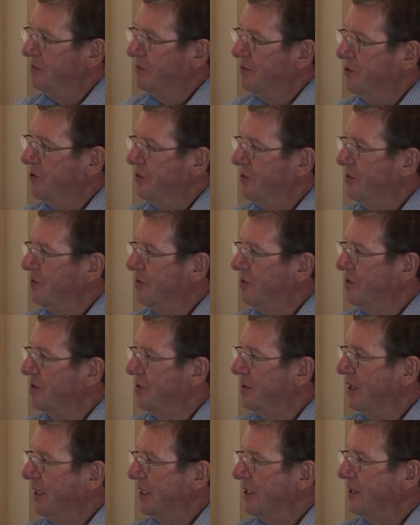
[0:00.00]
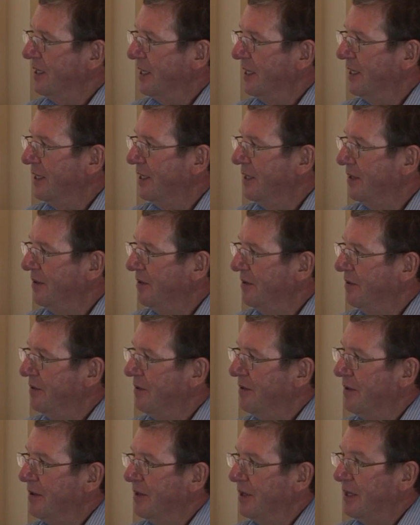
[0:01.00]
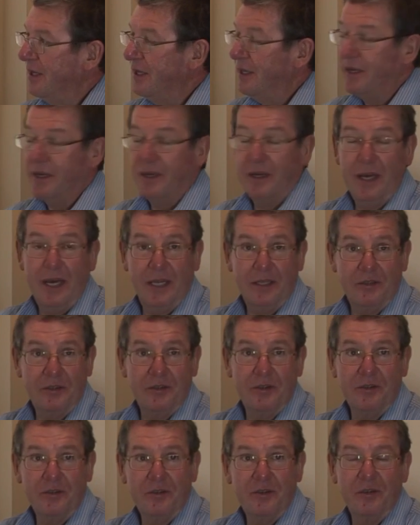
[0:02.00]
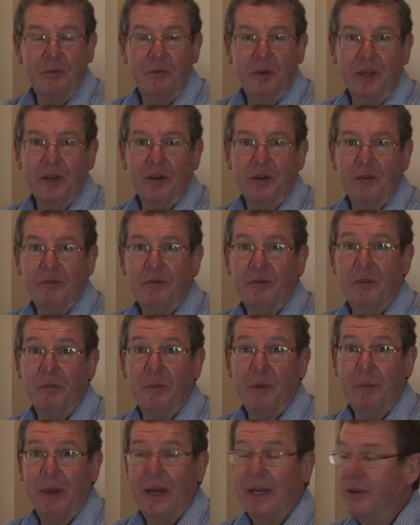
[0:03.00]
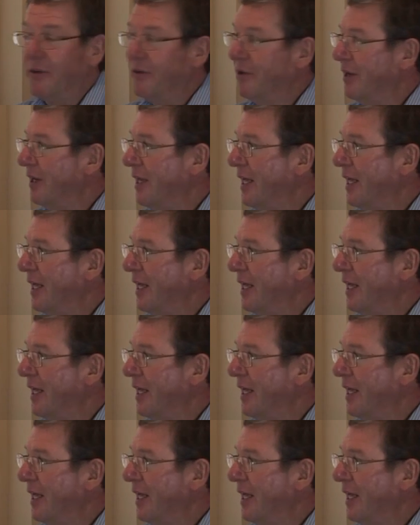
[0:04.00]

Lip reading: shows exactly the answers that we got from the manual